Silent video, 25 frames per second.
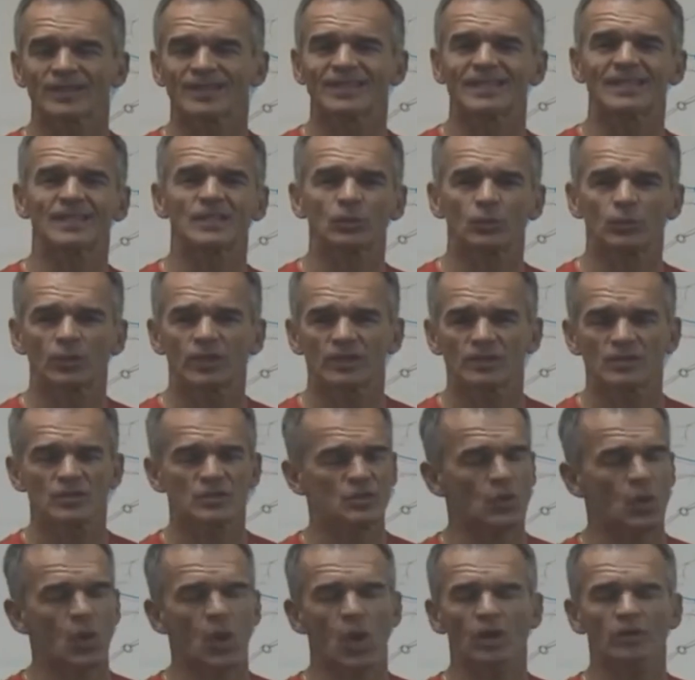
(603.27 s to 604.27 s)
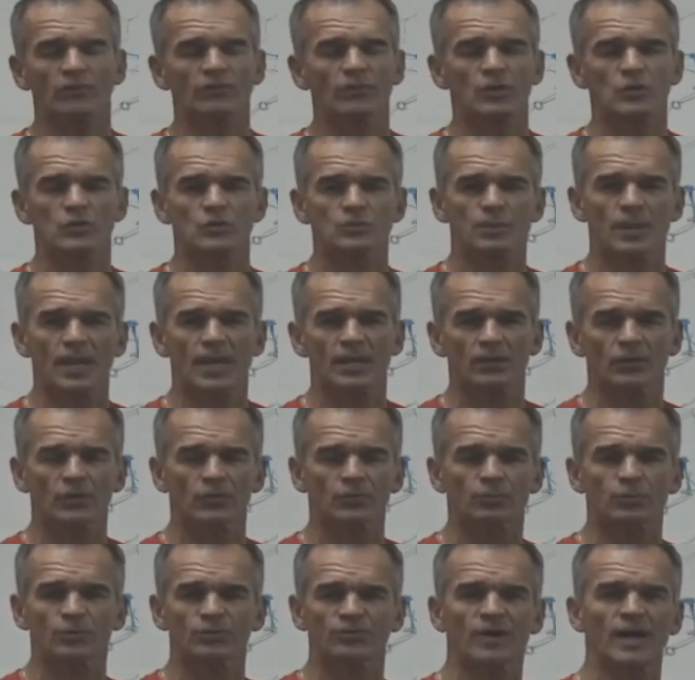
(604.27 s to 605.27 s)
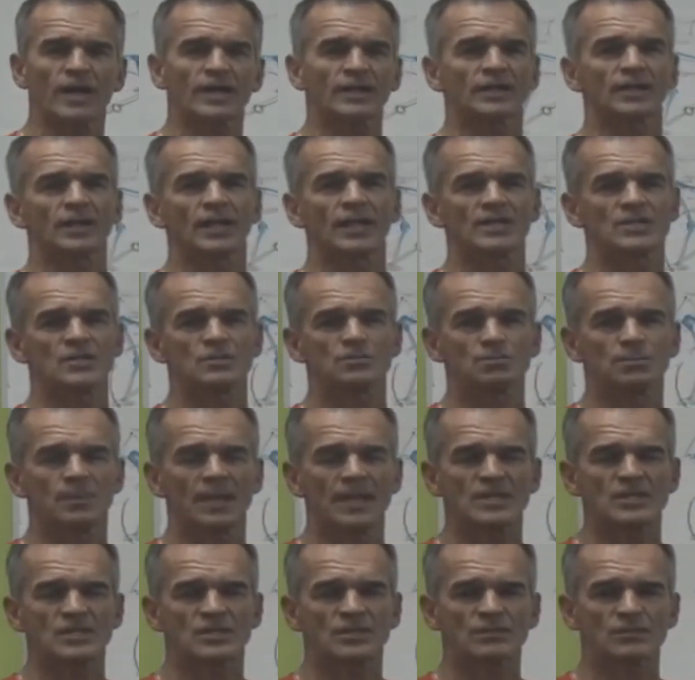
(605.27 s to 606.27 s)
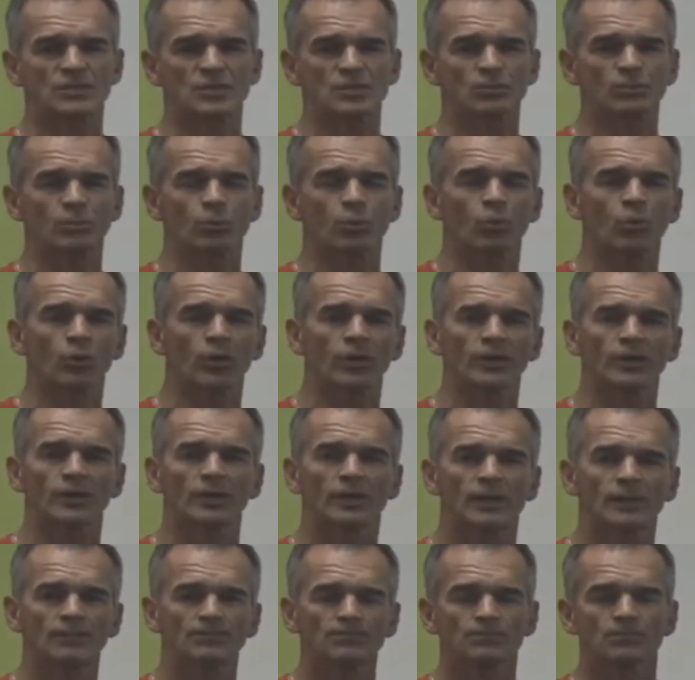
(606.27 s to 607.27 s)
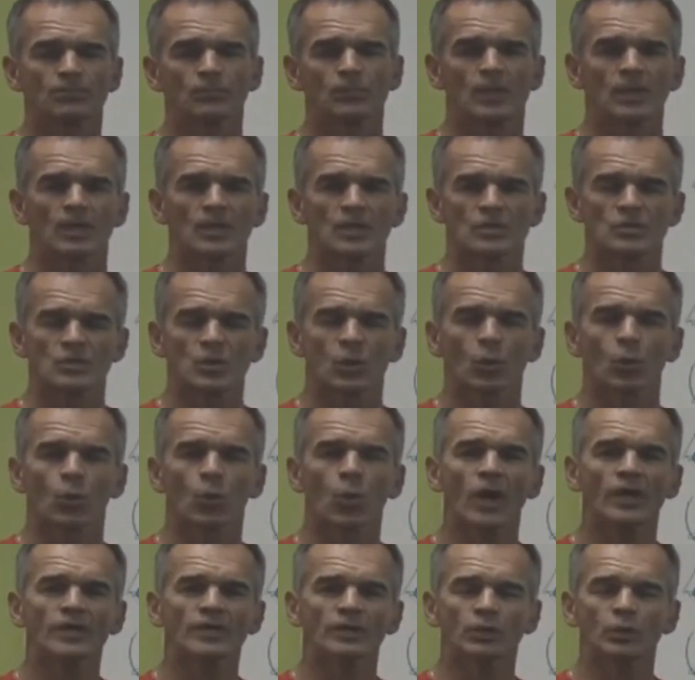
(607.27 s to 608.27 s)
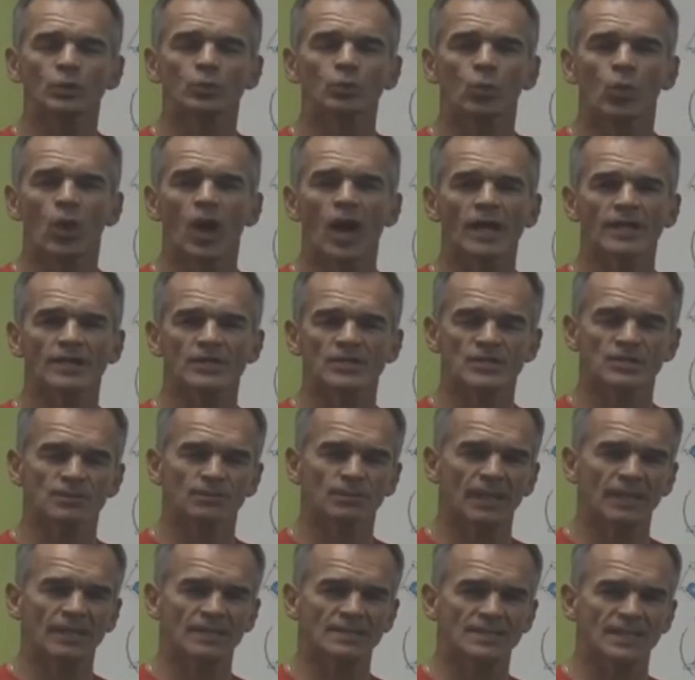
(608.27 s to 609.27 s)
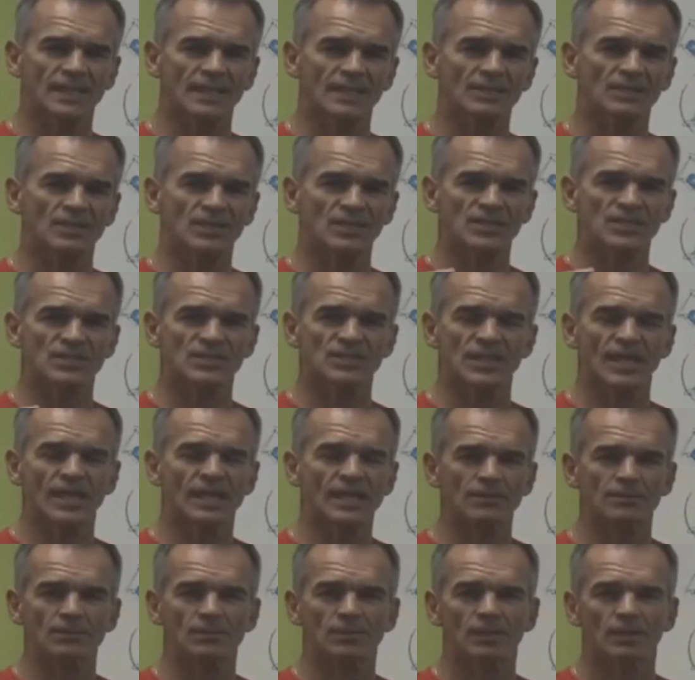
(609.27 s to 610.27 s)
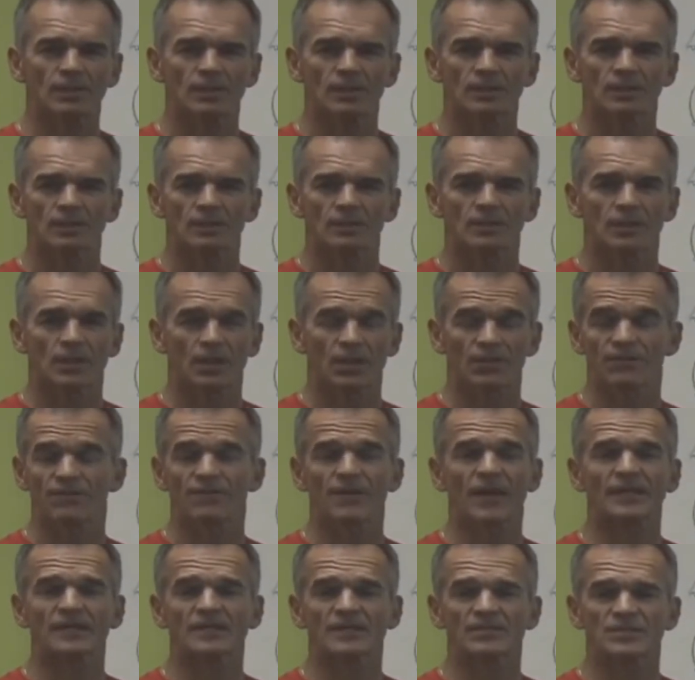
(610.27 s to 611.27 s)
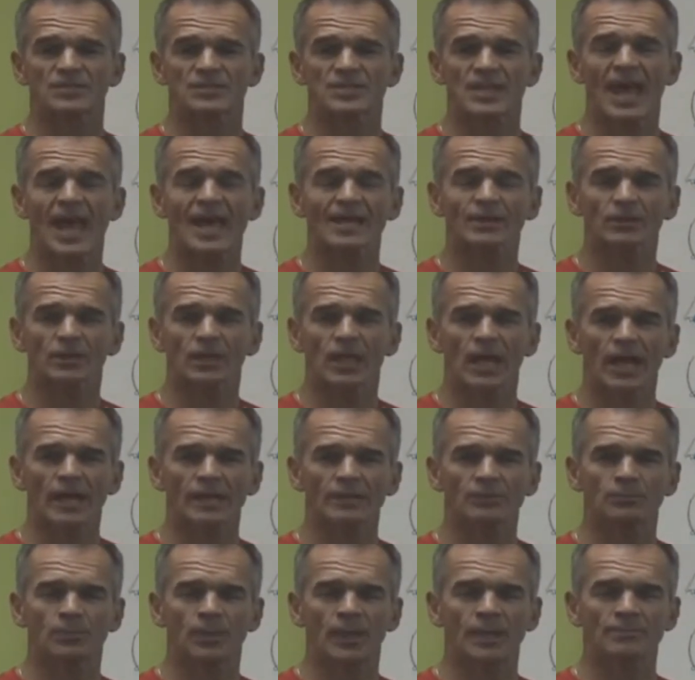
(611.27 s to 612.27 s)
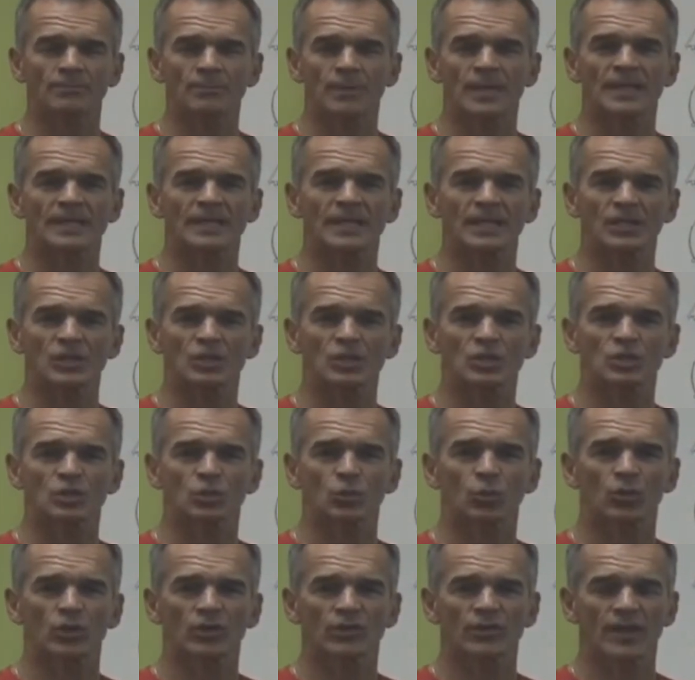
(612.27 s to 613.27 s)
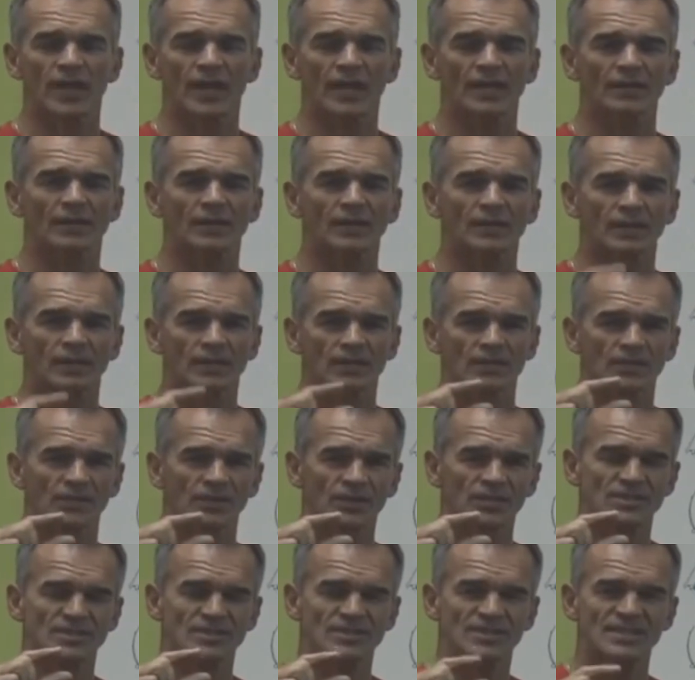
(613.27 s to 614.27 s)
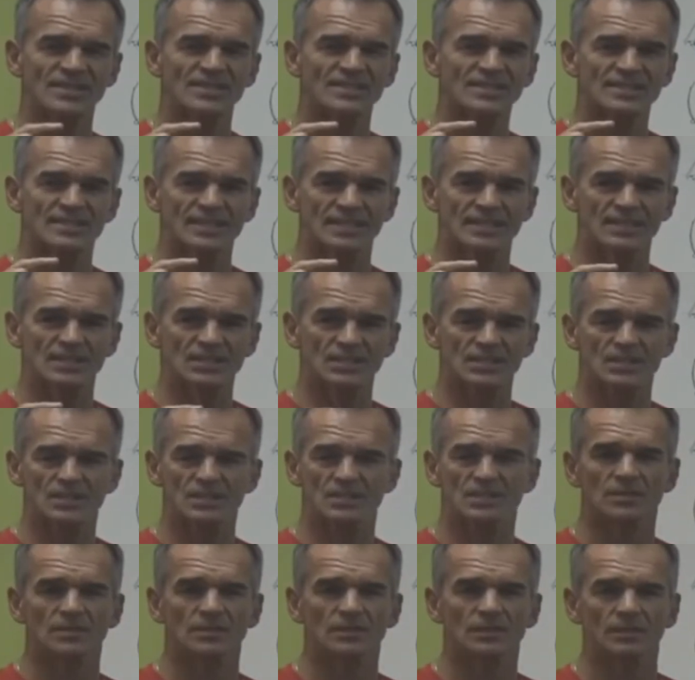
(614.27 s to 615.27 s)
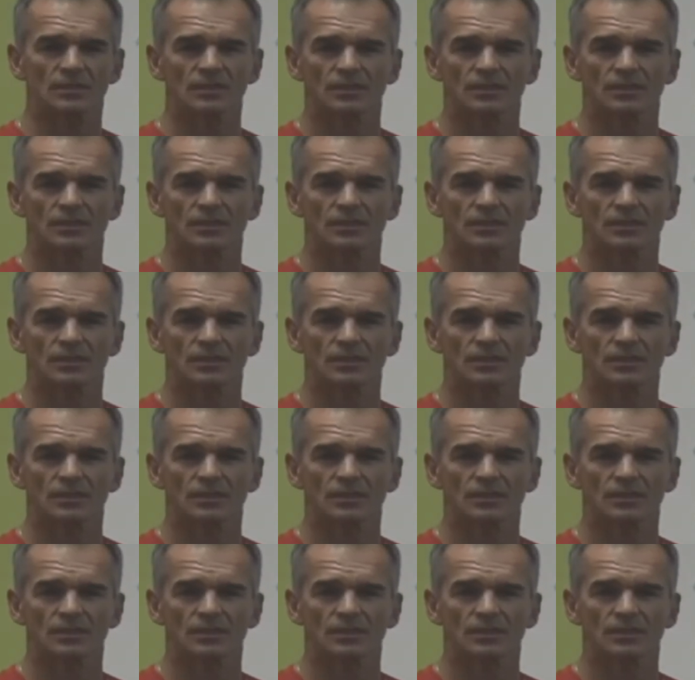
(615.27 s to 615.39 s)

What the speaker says: the Keywinds, all of those pedals provide a nice base of support. So what you want is to maintain the same effective saddle height by making sure that the distance